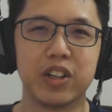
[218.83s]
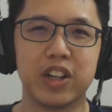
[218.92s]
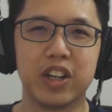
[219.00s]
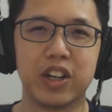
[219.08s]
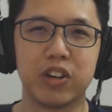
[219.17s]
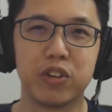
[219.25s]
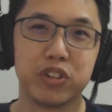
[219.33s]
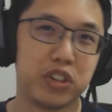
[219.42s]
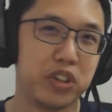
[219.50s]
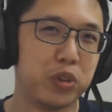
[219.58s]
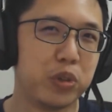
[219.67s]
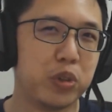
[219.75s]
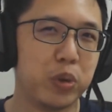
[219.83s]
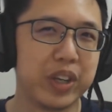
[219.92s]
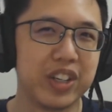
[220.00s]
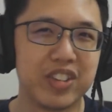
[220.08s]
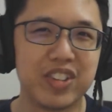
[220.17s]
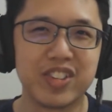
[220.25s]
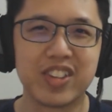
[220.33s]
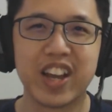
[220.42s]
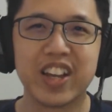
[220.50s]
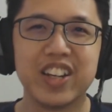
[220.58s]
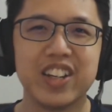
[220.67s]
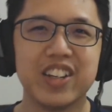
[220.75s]
continue doing this
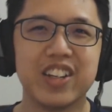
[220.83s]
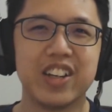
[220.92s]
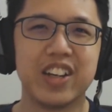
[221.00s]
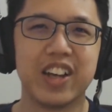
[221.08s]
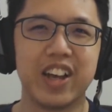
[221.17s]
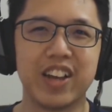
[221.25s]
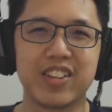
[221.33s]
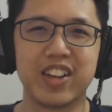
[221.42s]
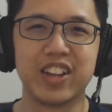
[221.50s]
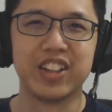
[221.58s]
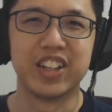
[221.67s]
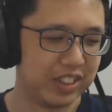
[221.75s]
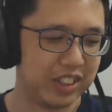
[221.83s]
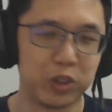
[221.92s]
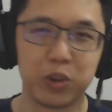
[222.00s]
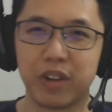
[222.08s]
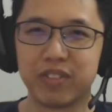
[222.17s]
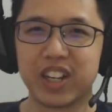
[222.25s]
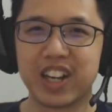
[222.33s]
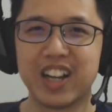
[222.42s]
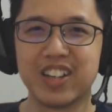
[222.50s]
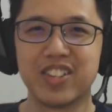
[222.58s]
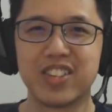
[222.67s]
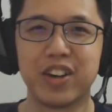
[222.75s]
design, as I think the look of the card
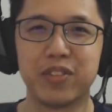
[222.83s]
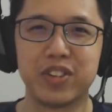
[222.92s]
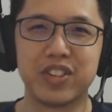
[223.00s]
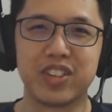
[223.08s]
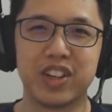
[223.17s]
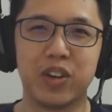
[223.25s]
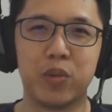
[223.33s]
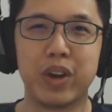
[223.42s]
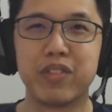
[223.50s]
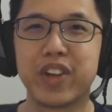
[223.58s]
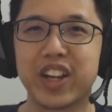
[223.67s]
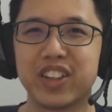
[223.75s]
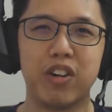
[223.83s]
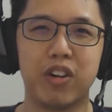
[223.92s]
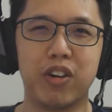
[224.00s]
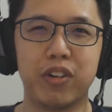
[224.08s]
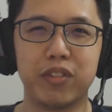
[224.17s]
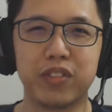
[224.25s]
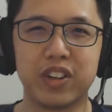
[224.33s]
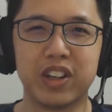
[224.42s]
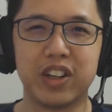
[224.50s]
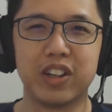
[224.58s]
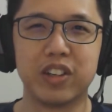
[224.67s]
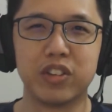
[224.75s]
itself is one factor
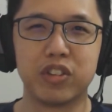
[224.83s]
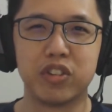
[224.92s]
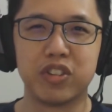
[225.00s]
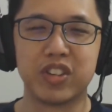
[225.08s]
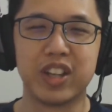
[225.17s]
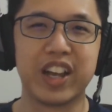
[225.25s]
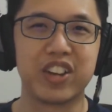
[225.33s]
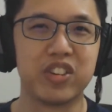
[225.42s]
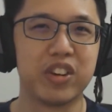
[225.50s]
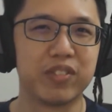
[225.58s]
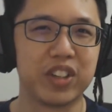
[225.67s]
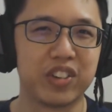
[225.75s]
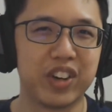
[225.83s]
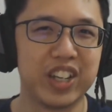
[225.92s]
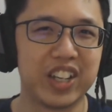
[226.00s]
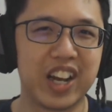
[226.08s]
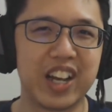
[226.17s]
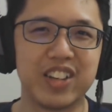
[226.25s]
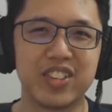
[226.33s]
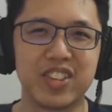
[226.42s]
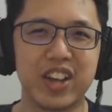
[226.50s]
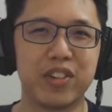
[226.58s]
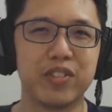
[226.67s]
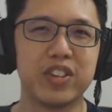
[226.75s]
of selection of the credit card
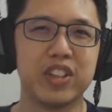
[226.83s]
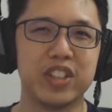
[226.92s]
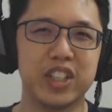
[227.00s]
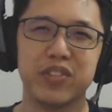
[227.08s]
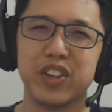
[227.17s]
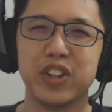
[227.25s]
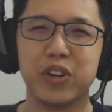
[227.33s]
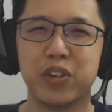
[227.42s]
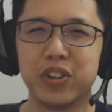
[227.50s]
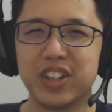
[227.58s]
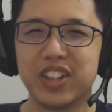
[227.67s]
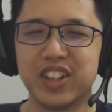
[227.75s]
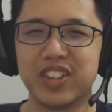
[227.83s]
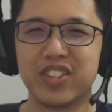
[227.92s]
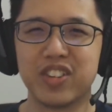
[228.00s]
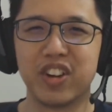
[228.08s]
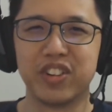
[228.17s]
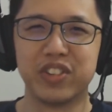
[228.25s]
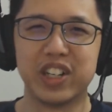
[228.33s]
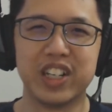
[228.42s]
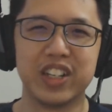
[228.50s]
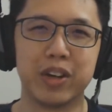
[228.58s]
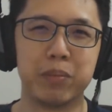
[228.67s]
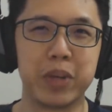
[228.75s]
itself, even though it is not really
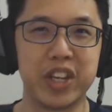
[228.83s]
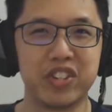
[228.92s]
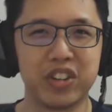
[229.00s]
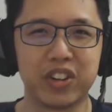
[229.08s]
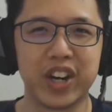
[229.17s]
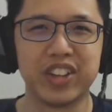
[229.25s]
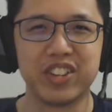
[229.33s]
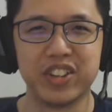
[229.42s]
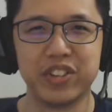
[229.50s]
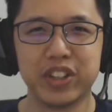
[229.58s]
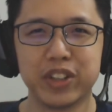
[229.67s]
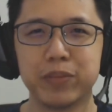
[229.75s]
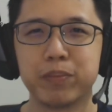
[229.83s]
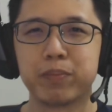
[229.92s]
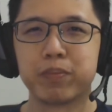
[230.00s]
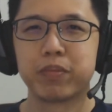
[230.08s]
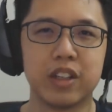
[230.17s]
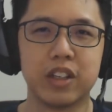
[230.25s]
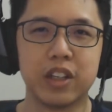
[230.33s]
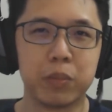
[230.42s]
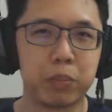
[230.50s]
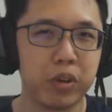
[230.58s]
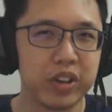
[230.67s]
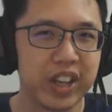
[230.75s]
a major criteria.
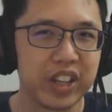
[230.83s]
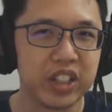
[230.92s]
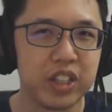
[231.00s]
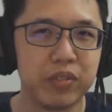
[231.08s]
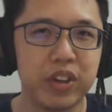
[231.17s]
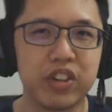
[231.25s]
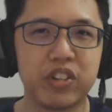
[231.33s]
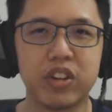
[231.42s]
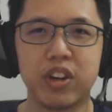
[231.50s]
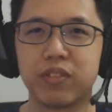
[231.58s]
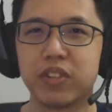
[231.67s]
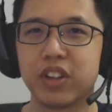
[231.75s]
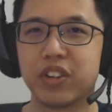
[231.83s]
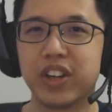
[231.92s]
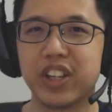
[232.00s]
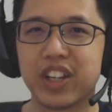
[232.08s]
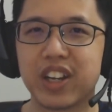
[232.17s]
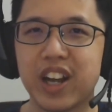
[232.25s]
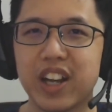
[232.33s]
Upon activation of the credit card,